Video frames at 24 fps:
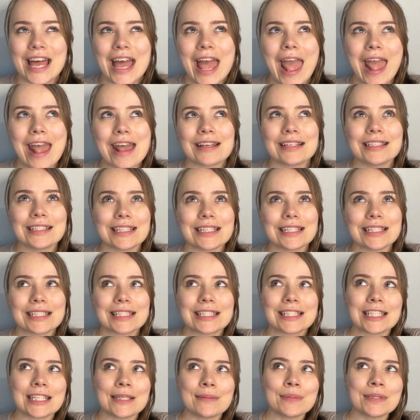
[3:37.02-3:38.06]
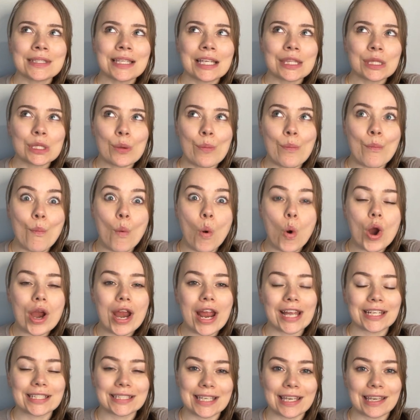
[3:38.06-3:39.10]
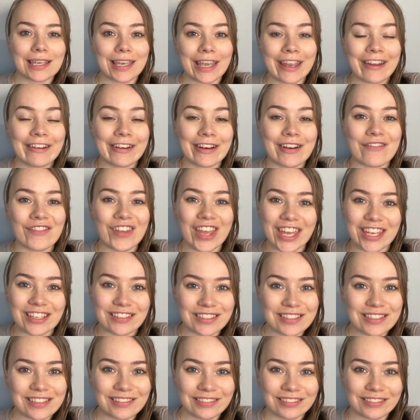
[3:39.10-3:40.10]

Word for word: And it seems that the more I take care of it,